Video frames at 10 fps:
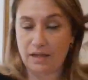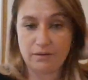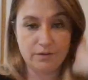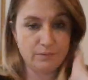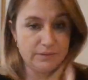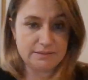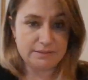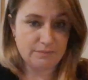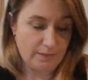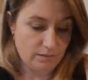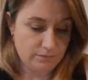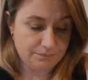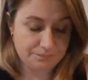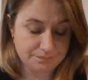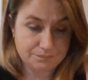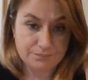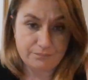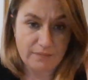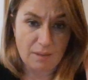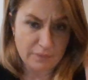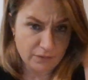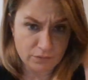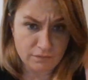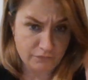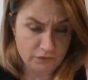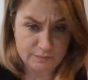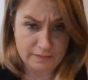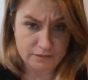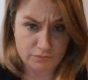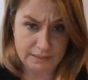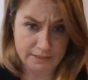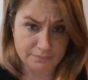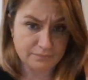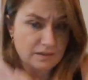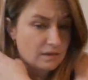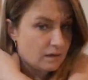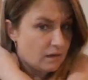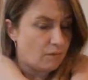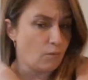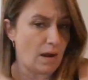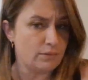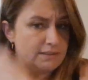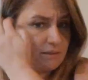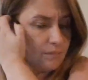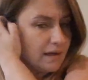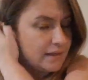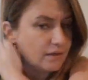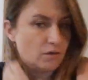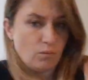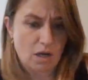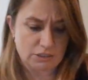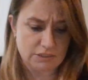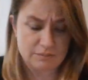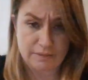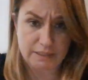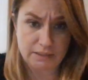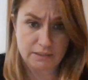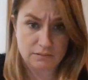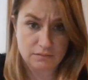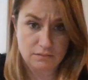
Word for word: I don't know what this is about. I'm a little confused by this reading. Why would somebody who watches me